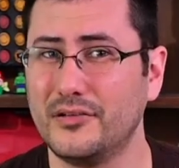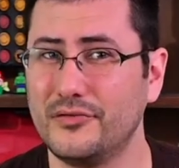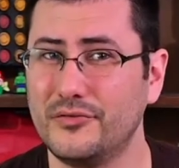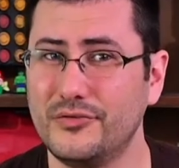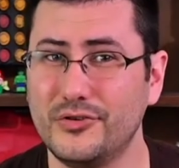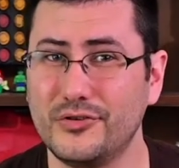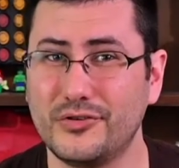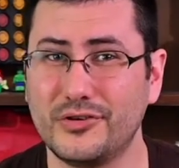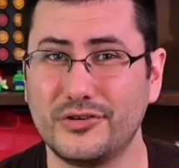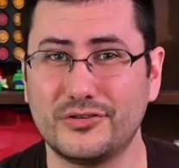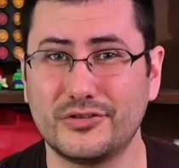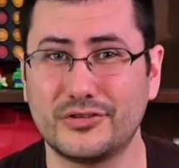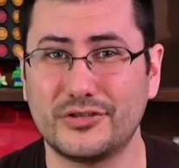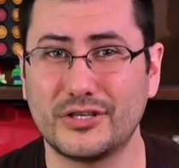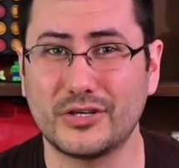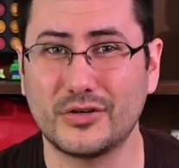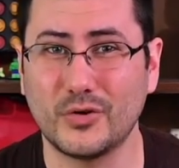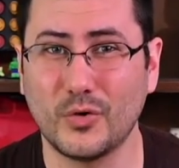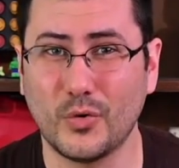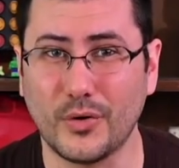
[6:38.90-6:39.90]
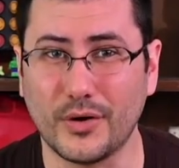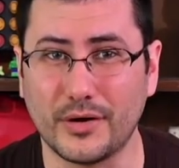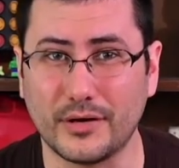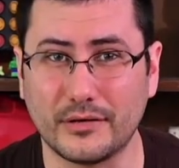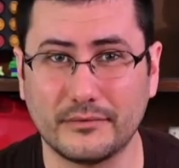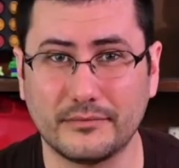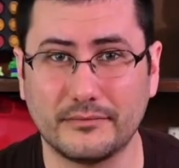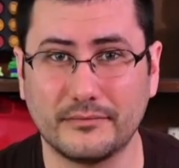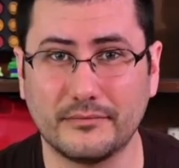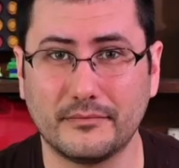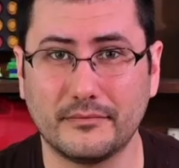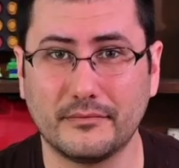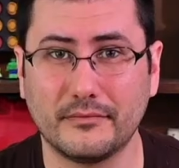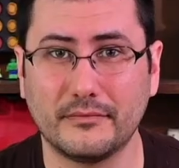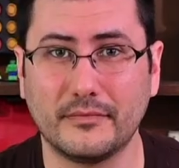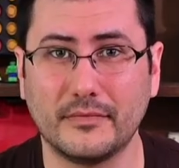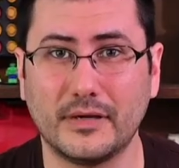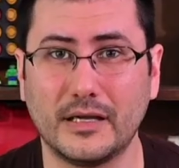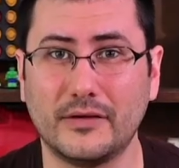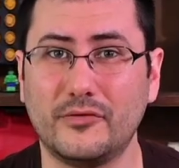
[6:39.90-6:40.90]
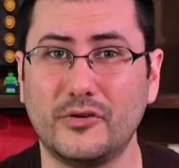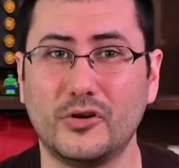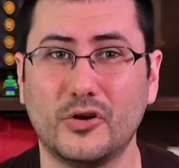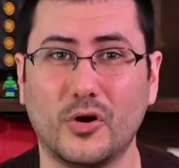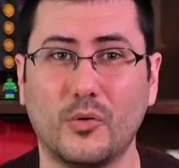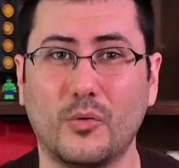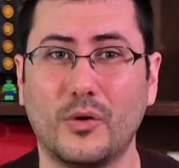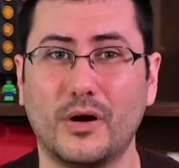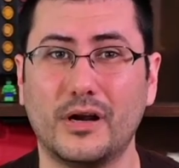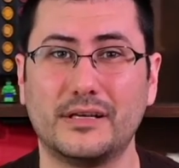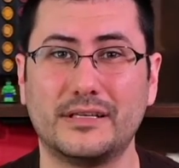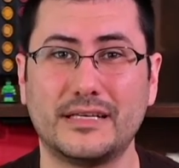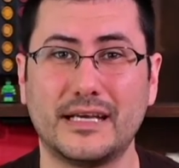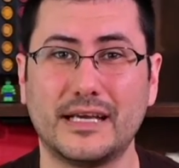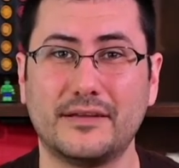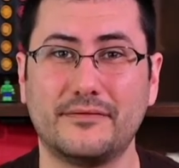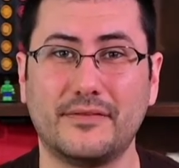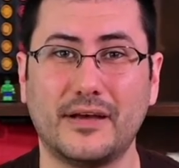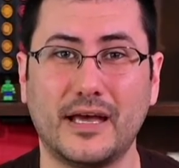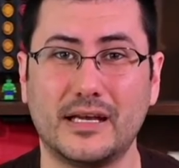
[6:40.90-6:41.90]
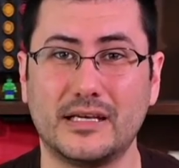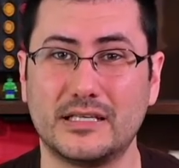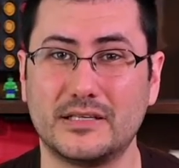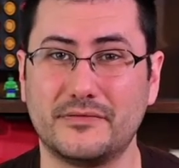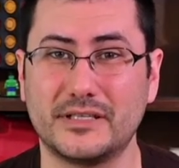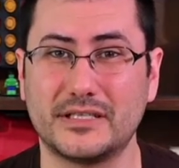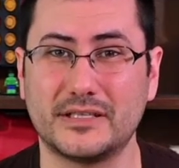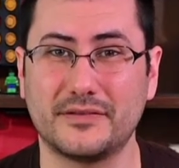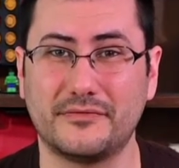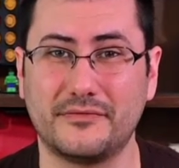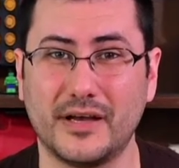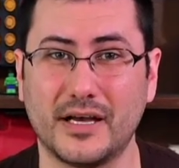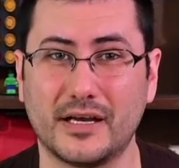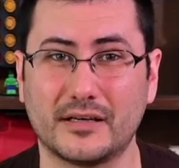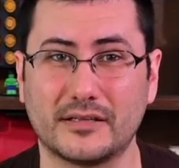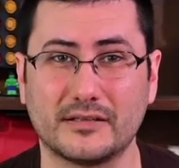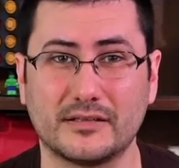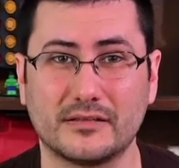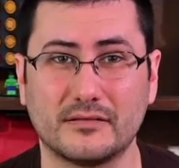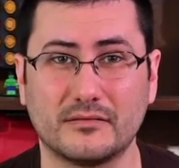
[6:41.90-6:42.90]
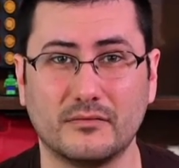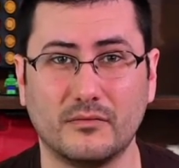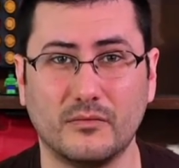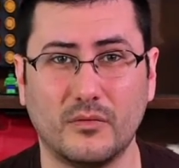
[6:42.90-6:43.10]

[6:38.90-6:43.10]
you can just ignore it if you don't want to take advantage of its effects,